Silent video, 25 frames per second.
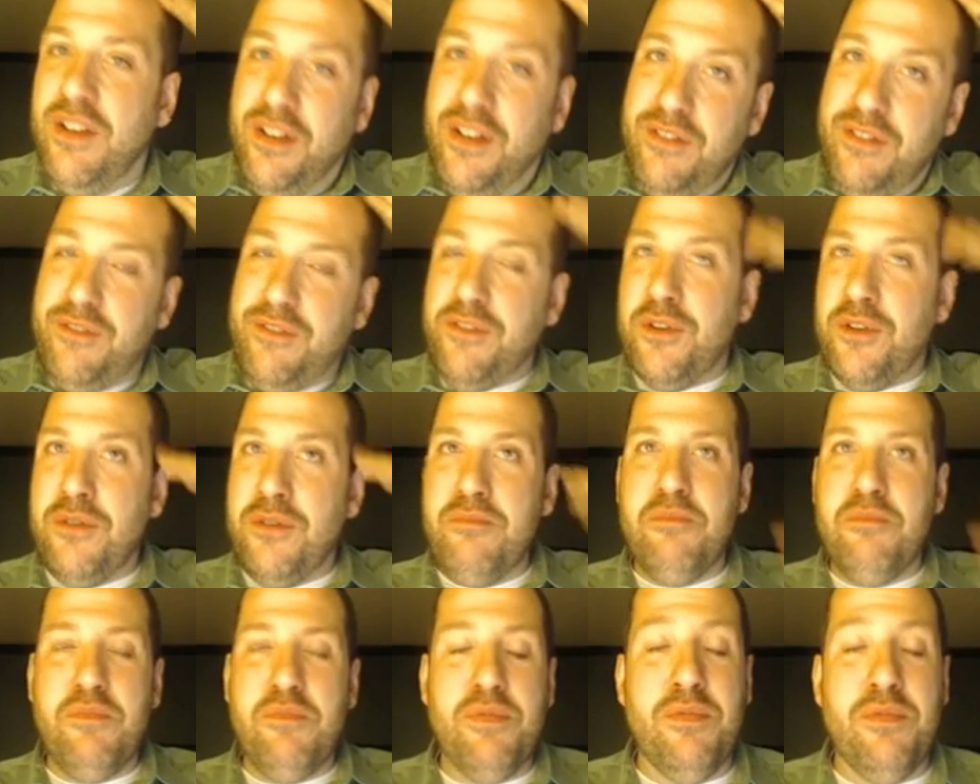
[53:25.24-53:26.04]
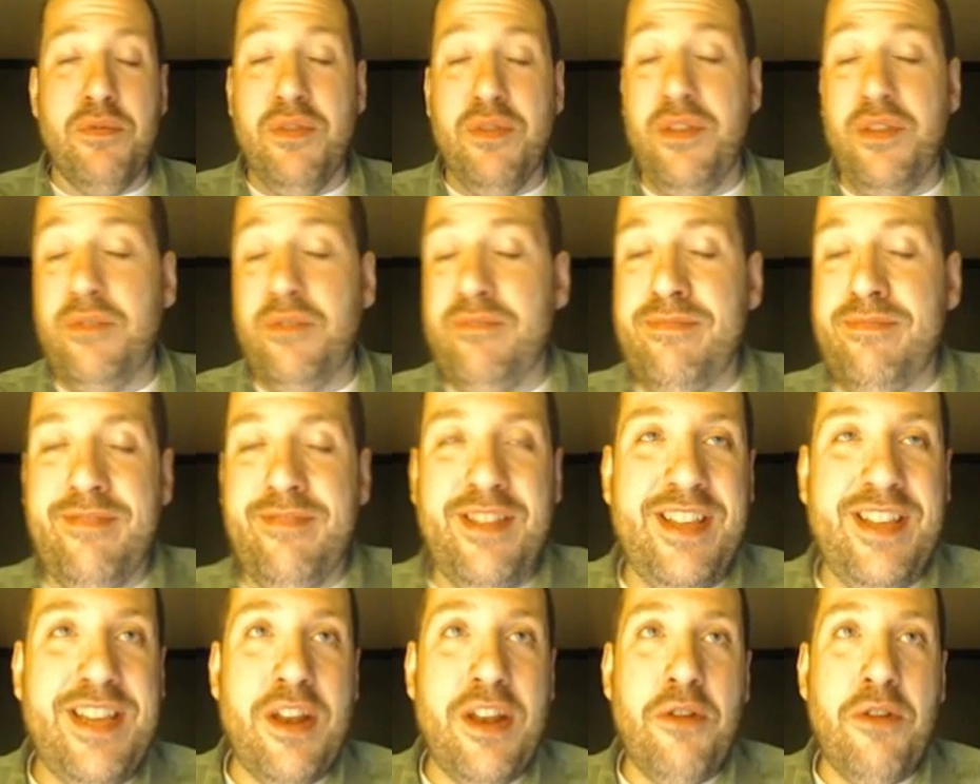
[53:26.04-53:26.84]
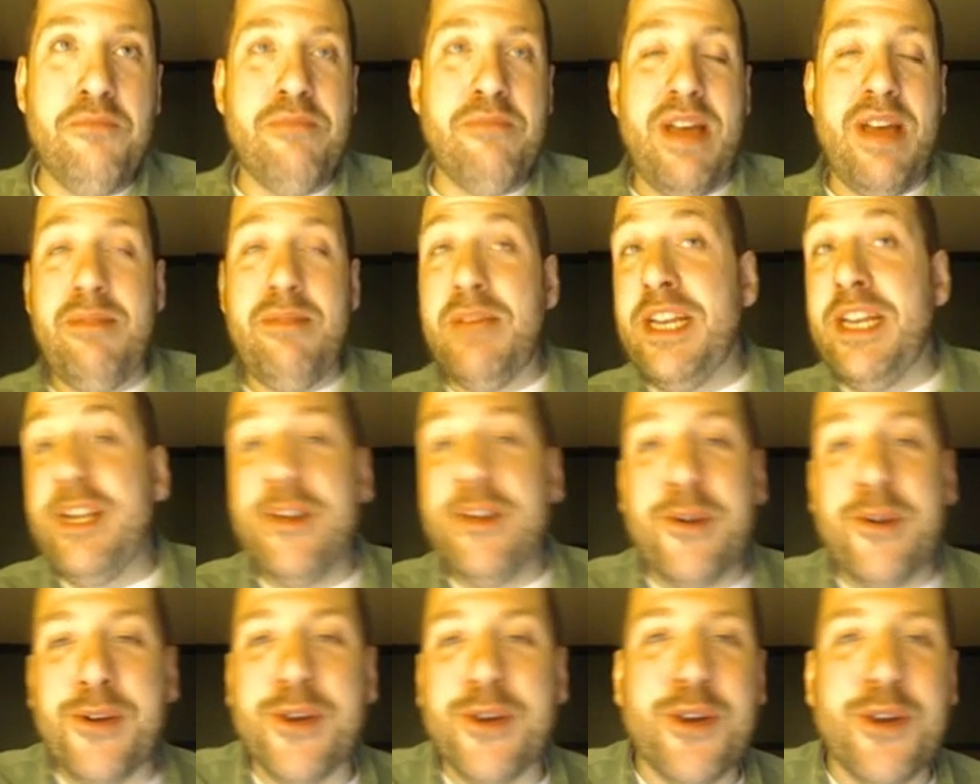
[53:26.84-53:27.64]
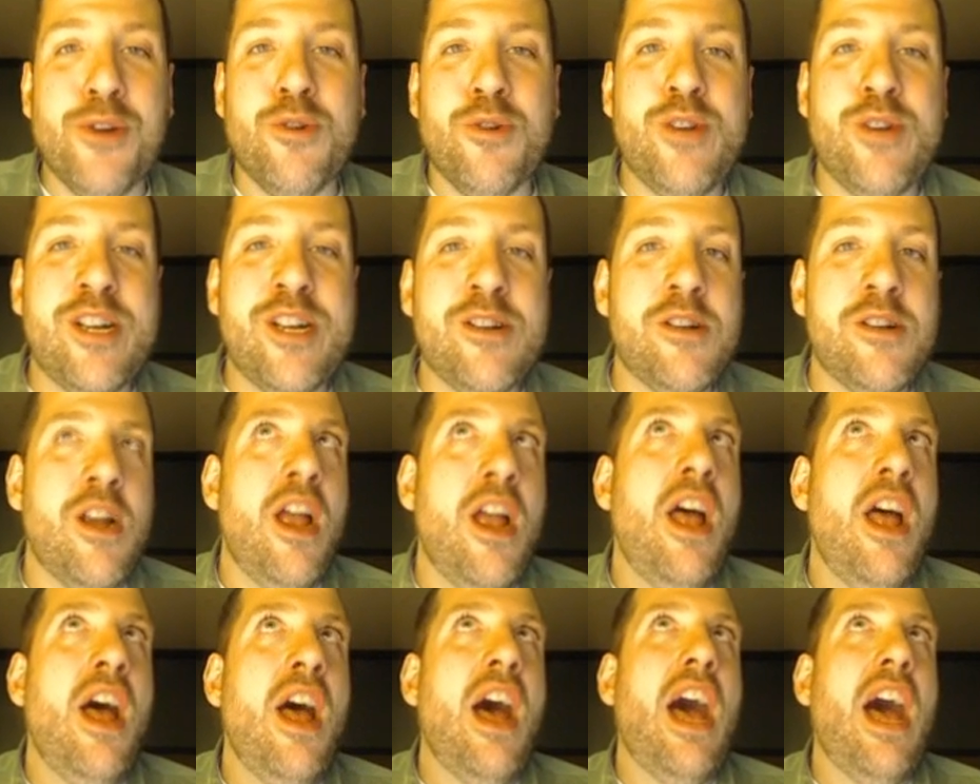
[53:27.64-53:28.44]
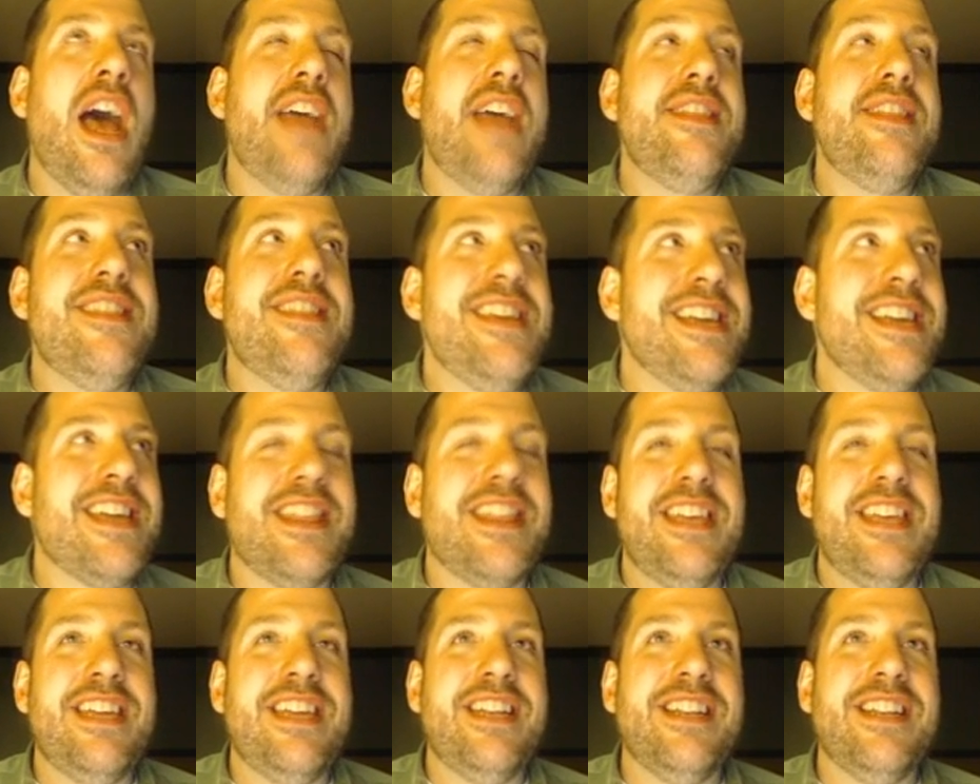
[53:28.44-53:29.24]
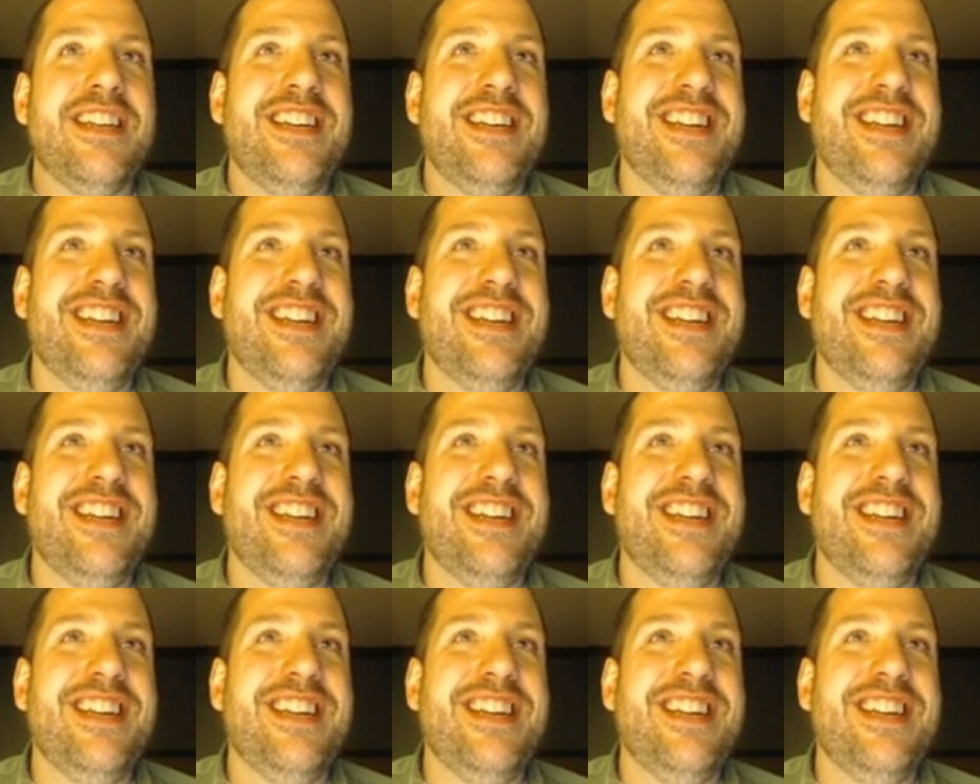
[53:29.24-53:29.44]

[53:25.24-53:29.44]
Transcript: for my mediocre career, I think that,